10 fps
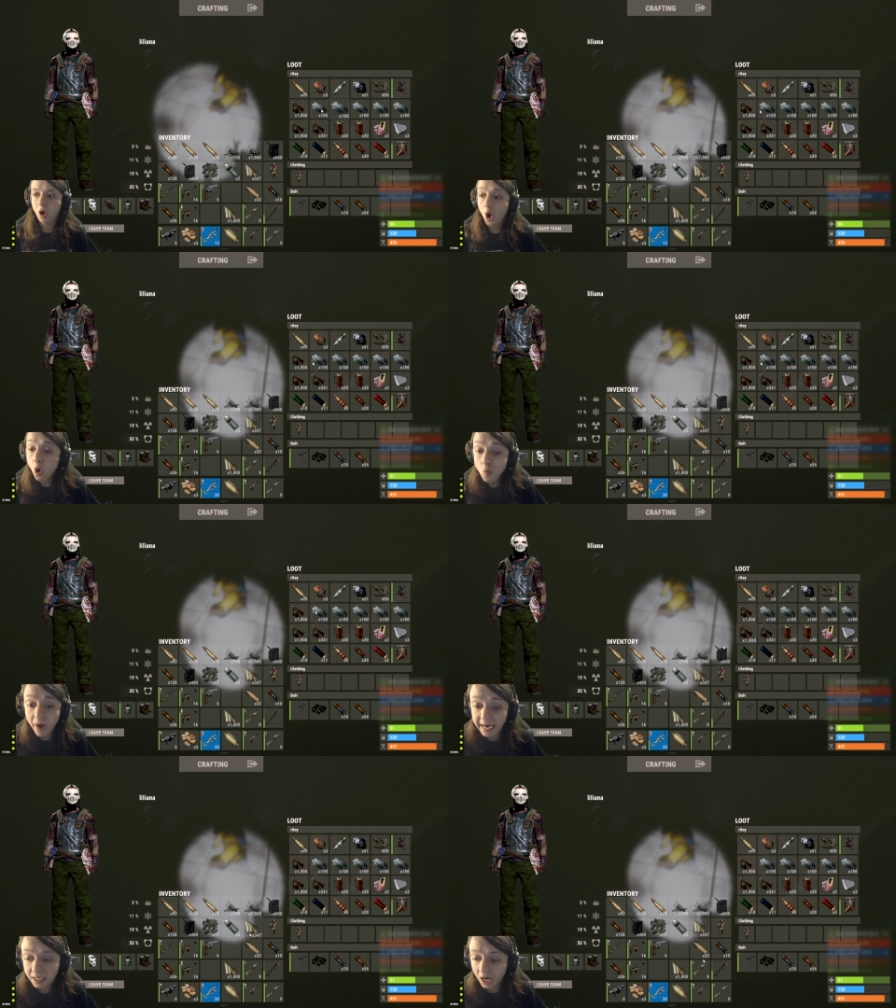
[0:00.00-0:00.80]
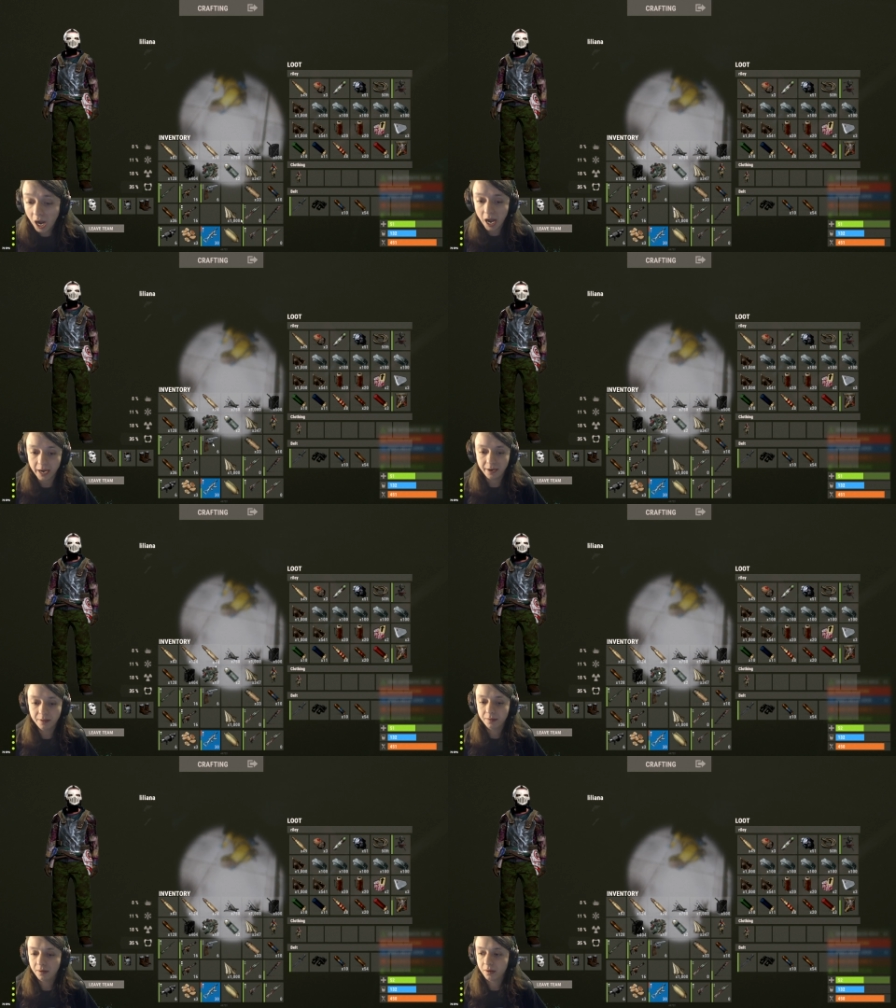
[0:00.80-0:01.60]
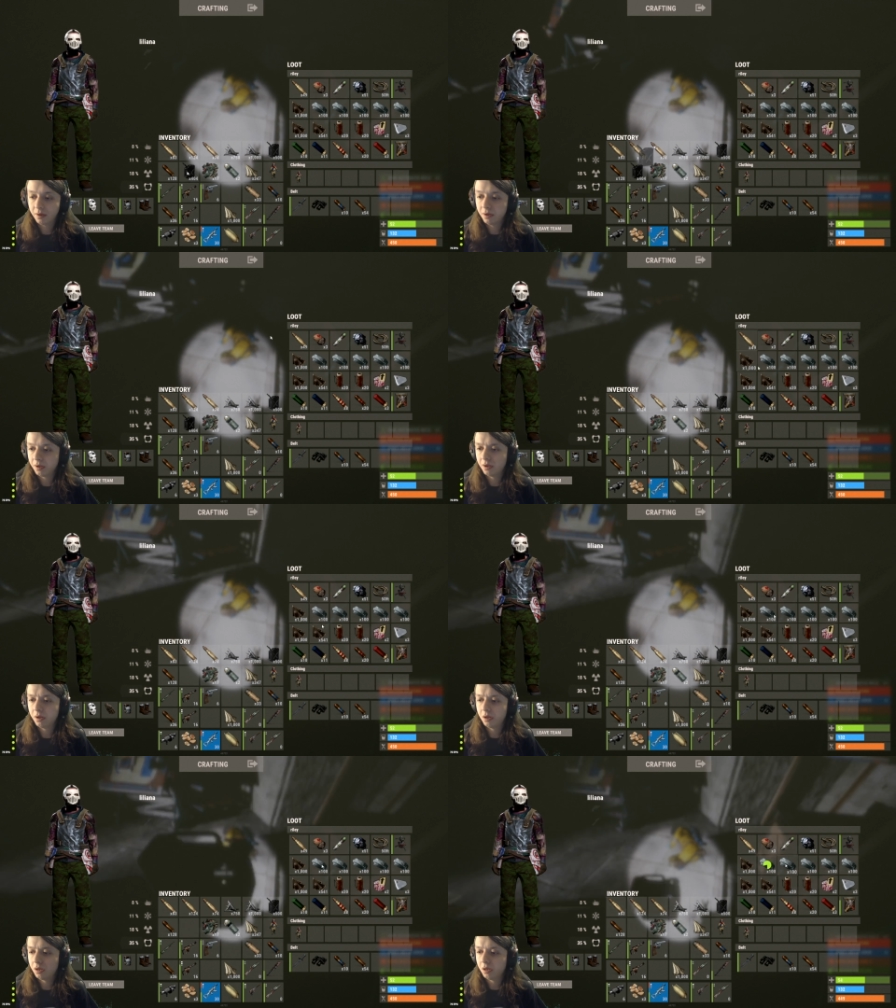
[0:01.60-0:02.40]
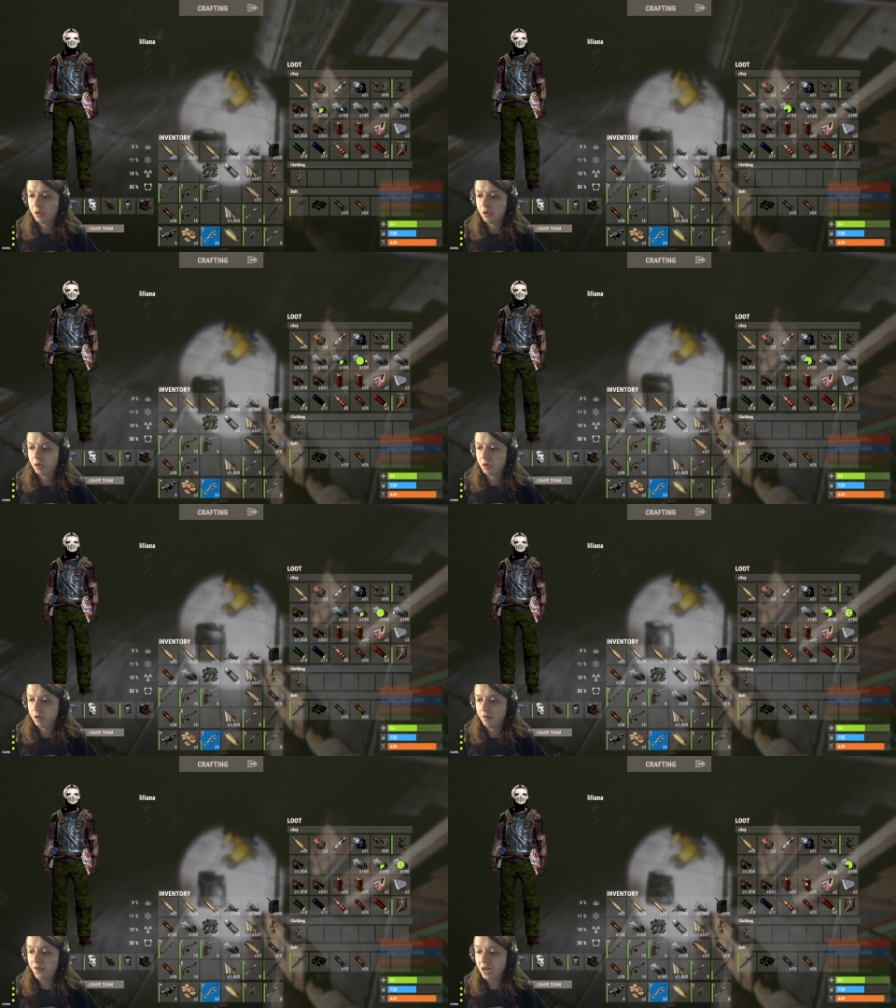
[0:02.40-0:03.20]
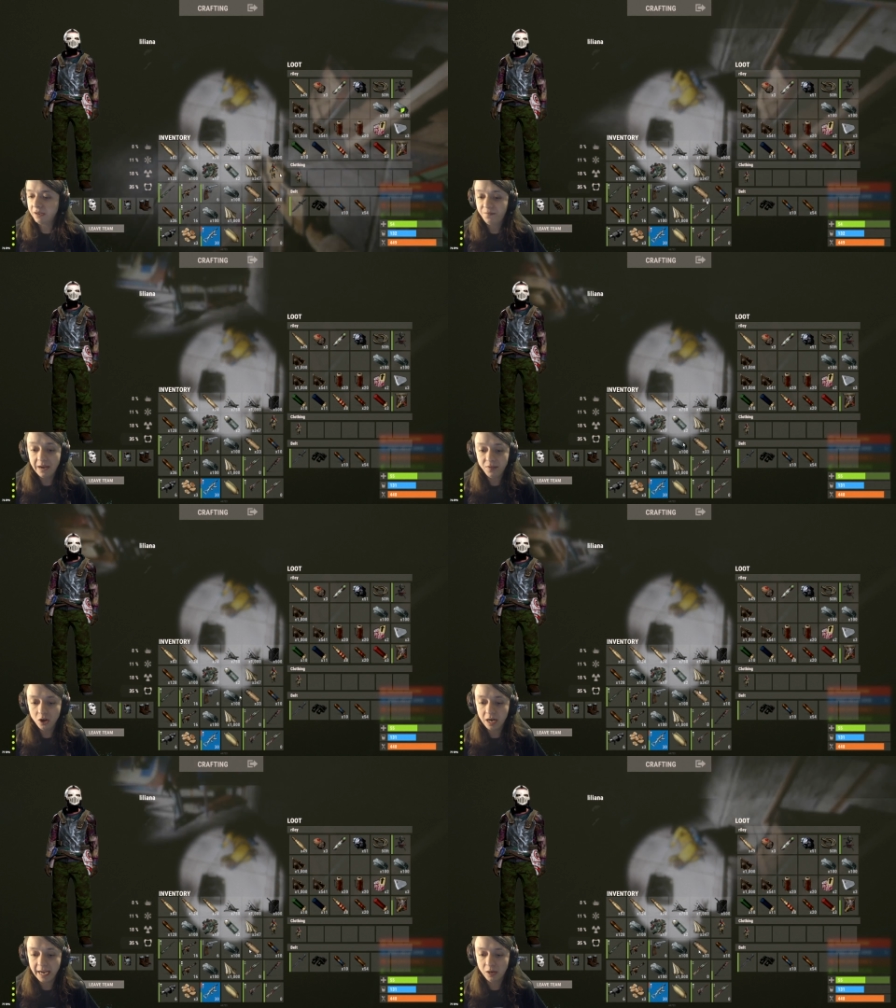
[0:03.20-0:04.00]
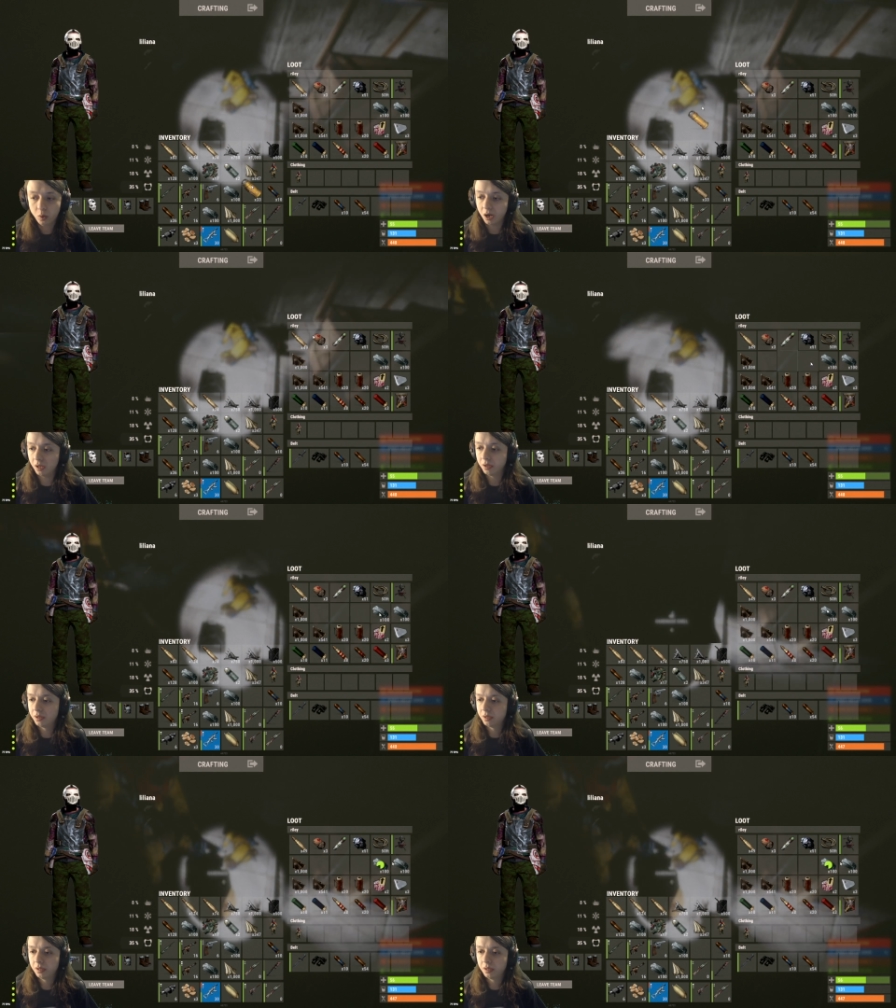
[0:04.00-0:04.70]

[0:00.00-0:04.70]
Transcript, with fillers: Oh my god! What? Fucking 500 high qual.